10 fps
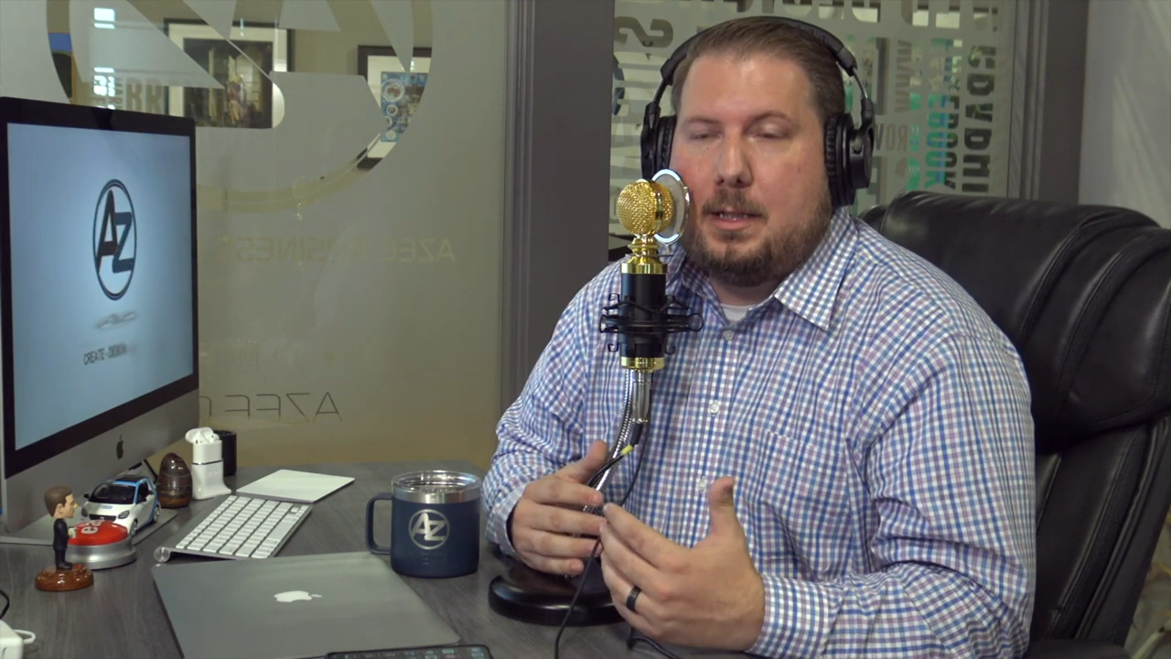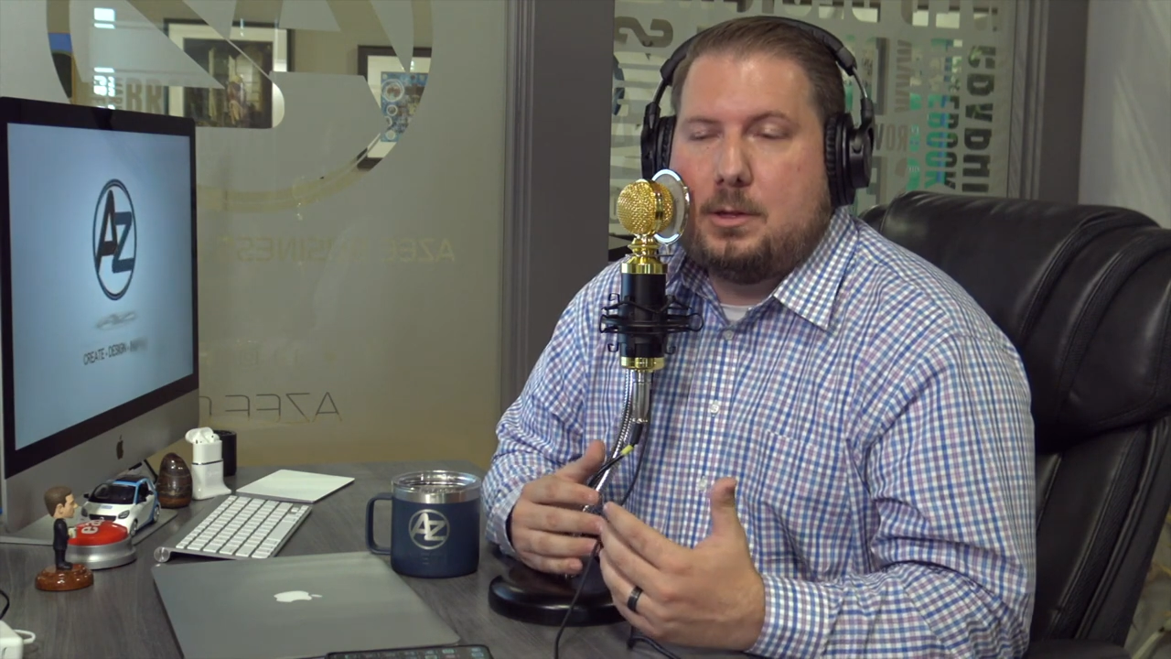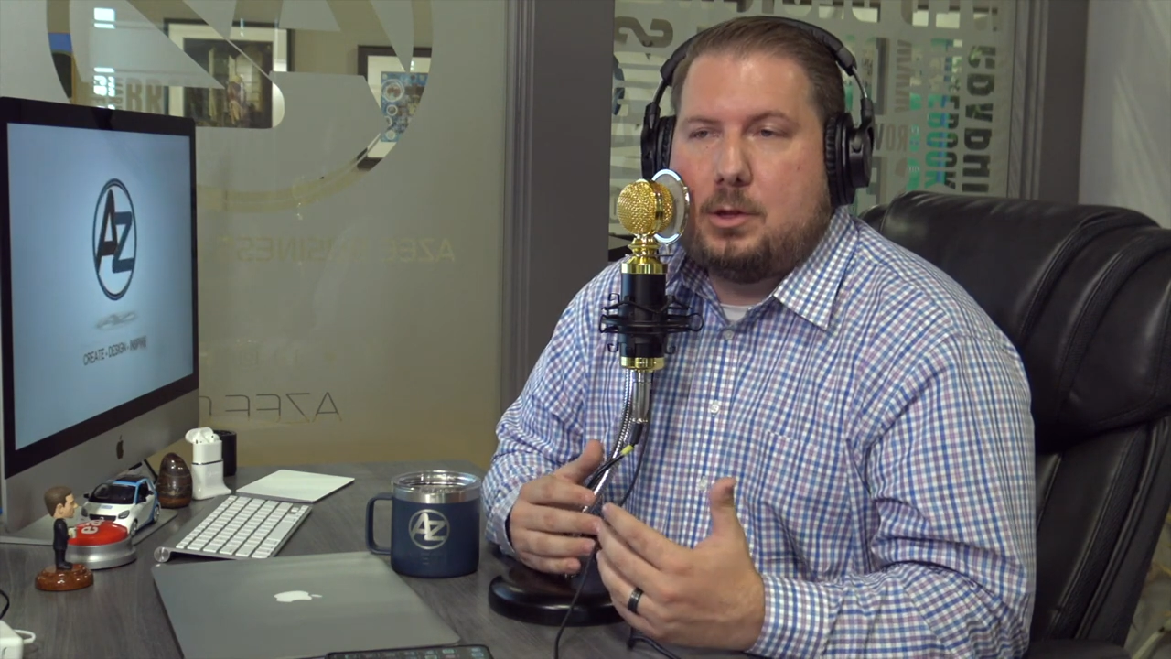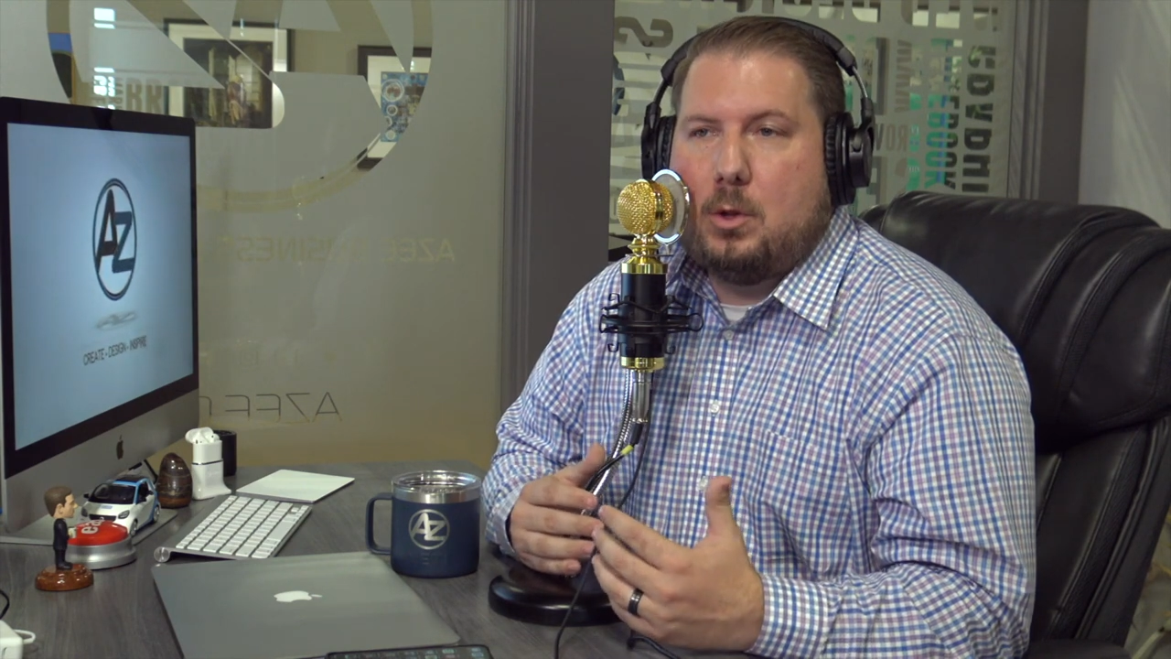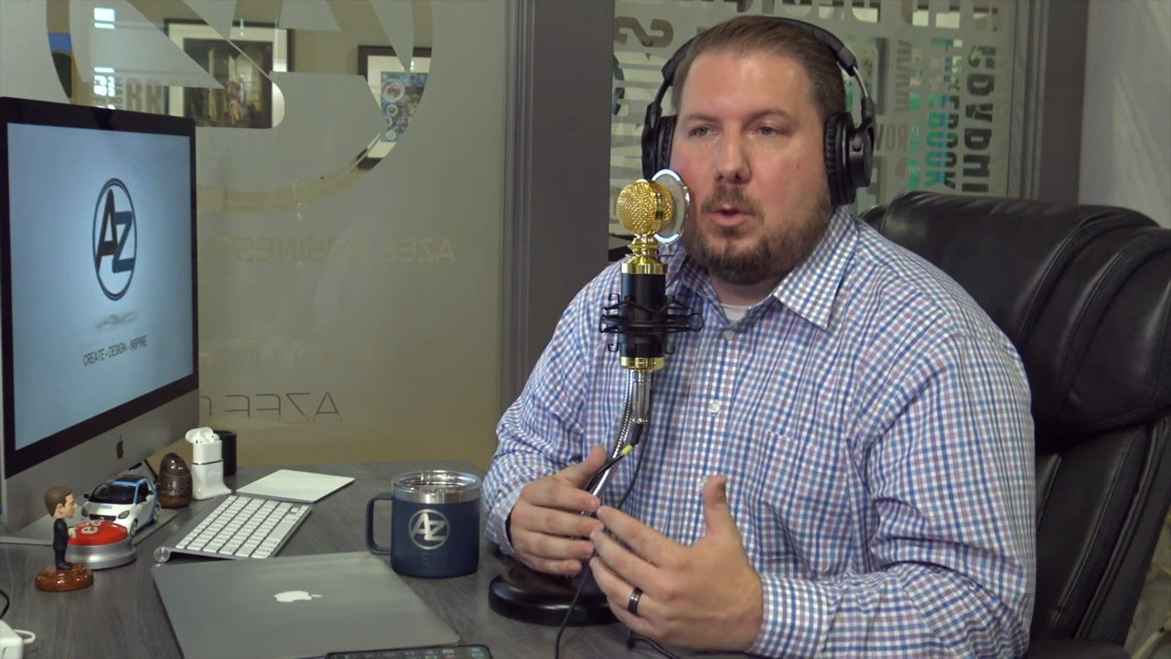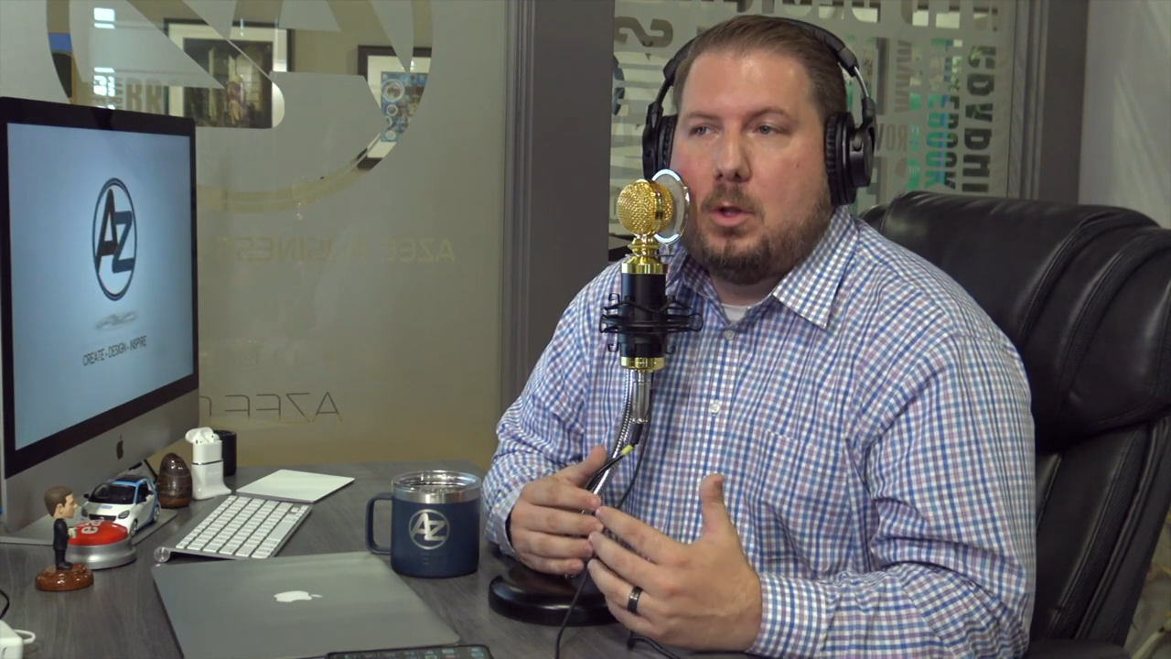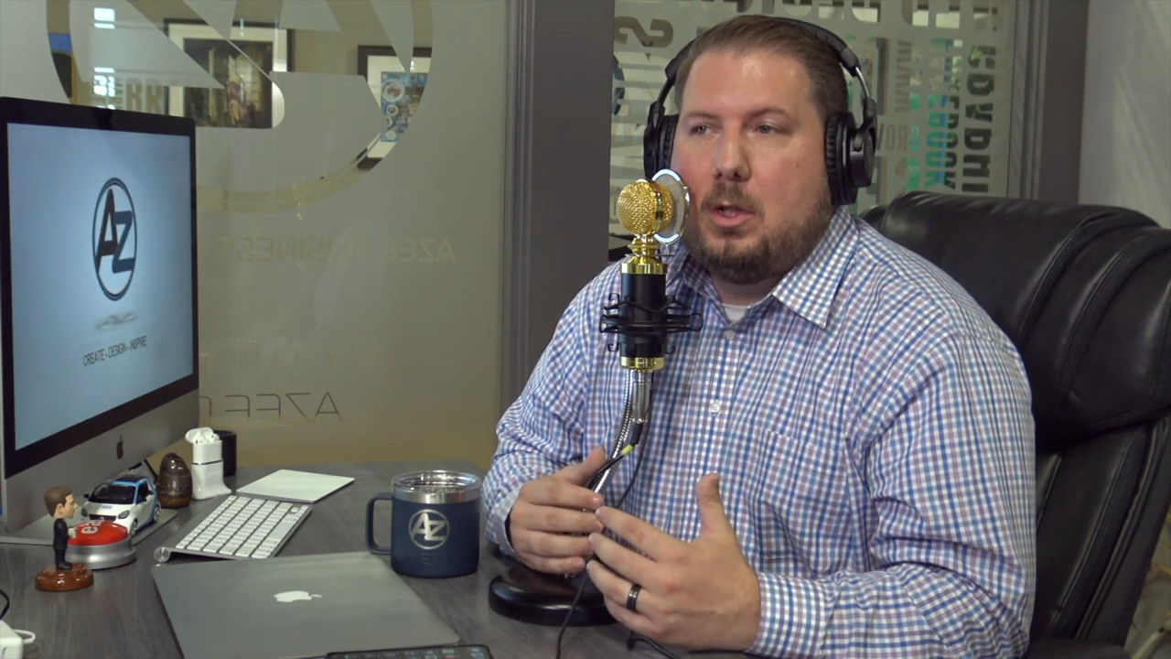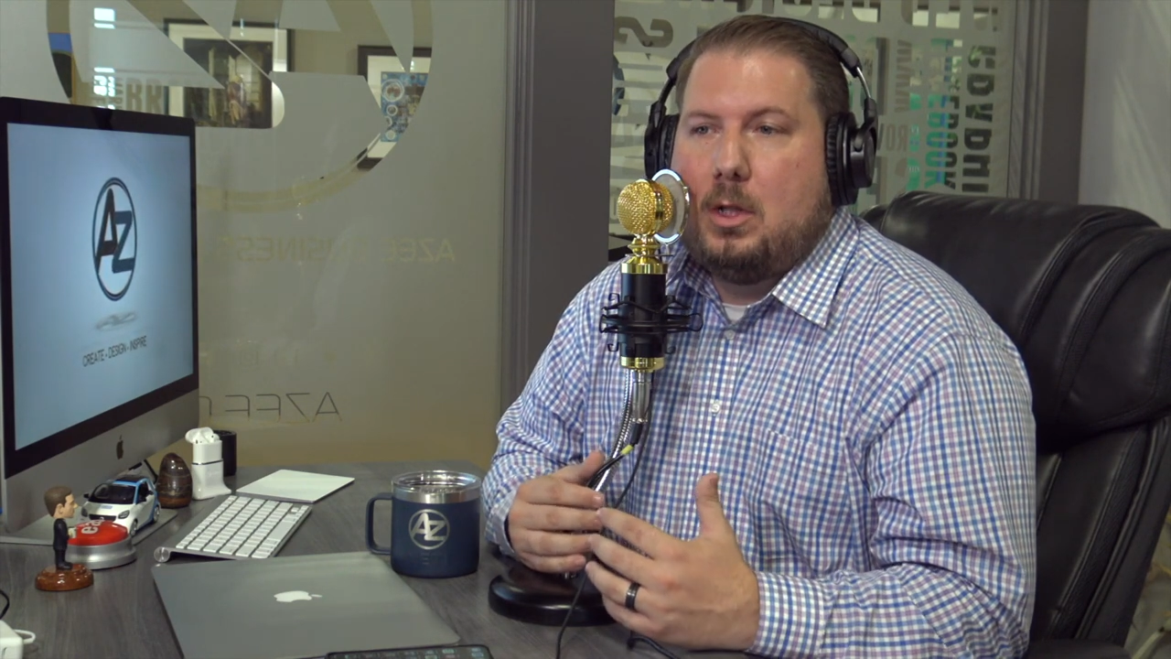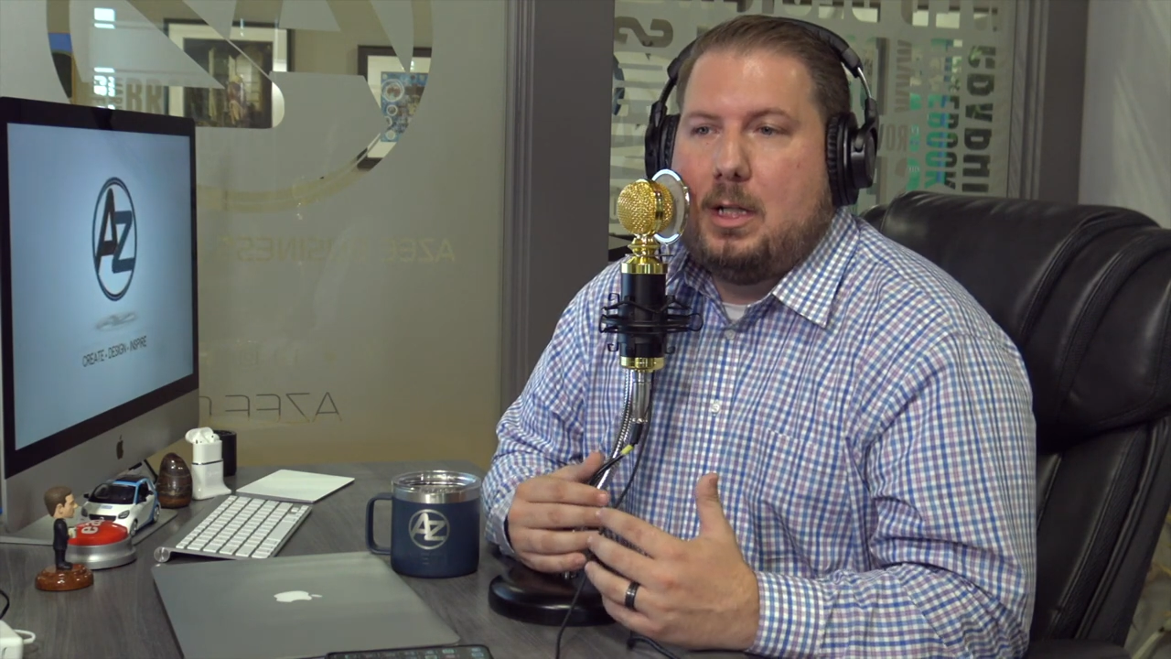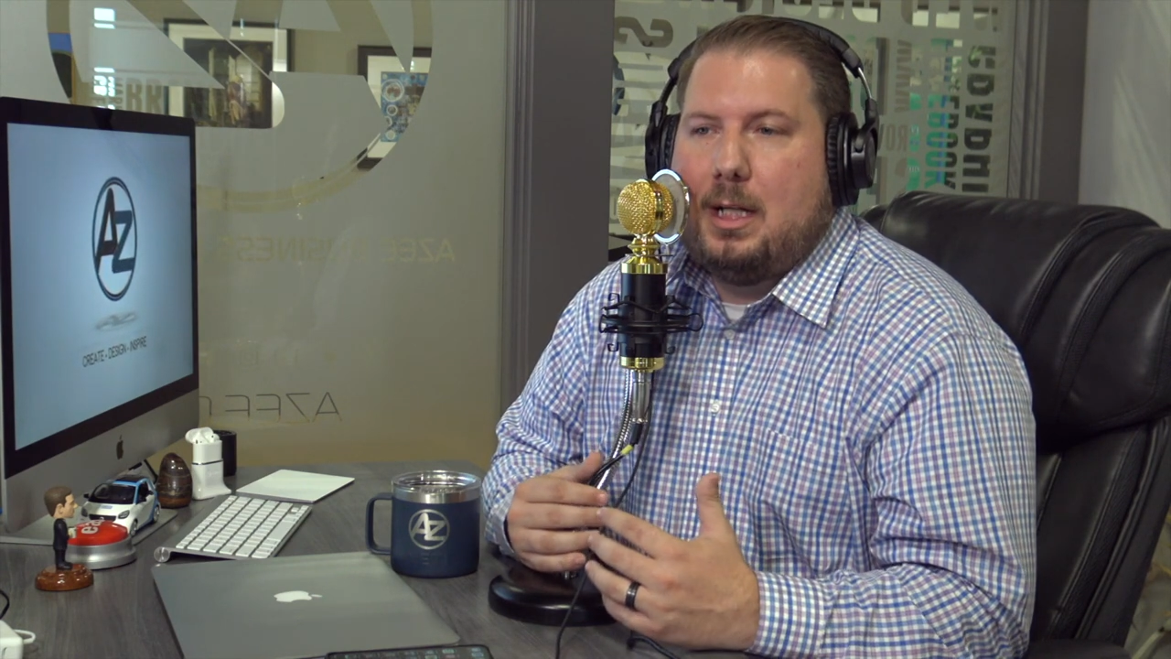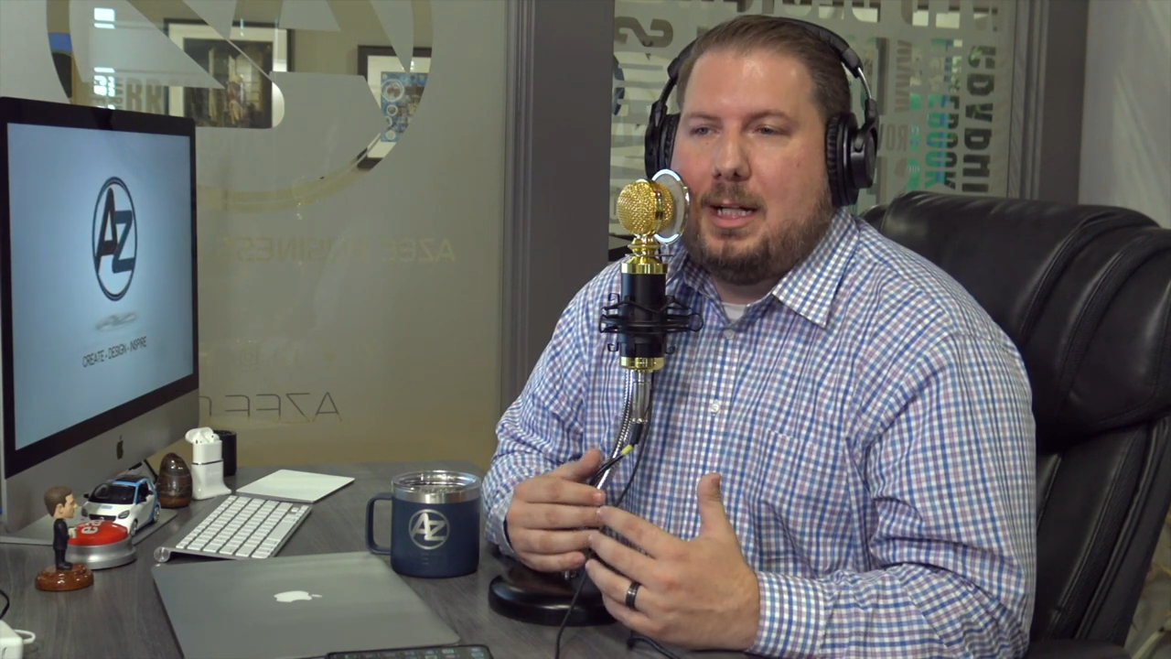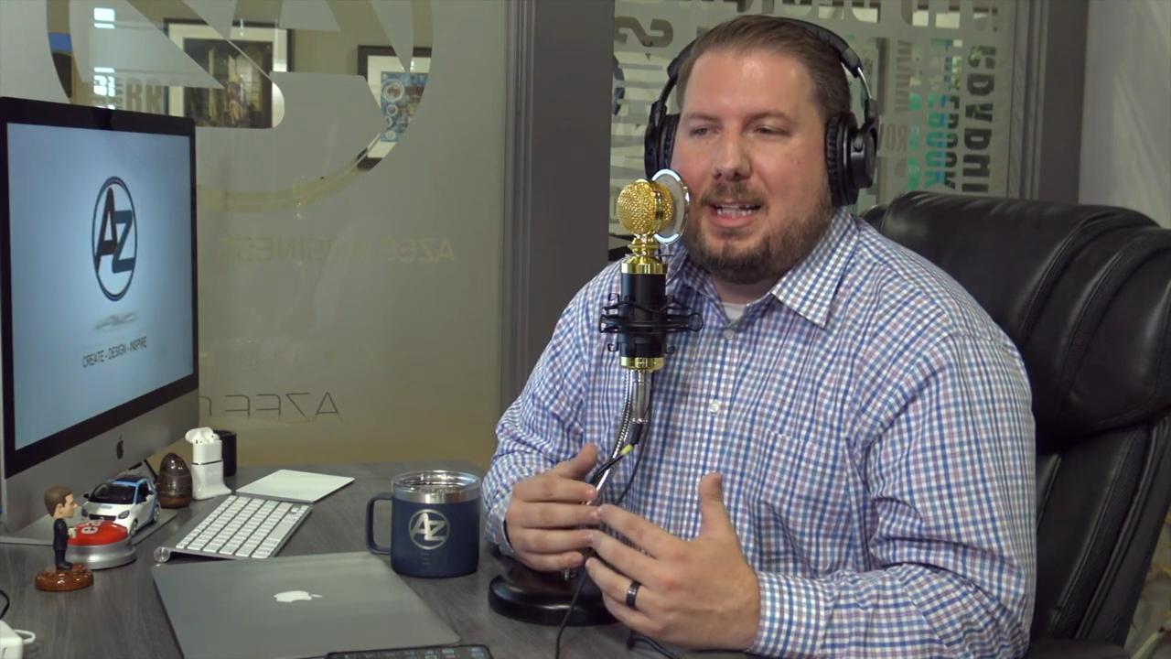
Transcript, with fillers: And so uh,